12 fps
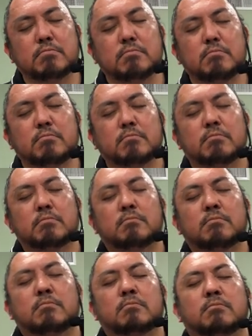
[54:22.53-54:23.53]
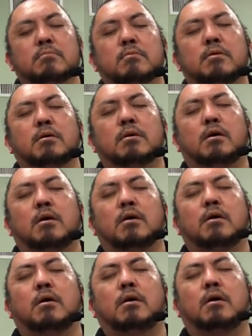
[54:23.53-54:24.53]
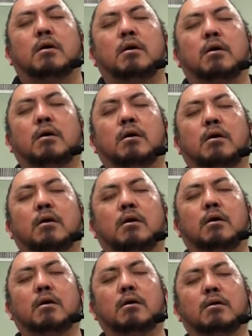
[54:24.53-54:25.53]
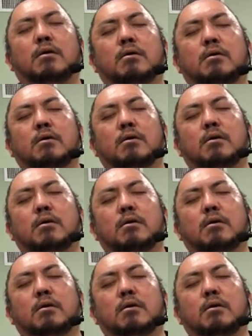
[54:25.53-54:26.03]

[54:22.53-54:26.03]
(silence)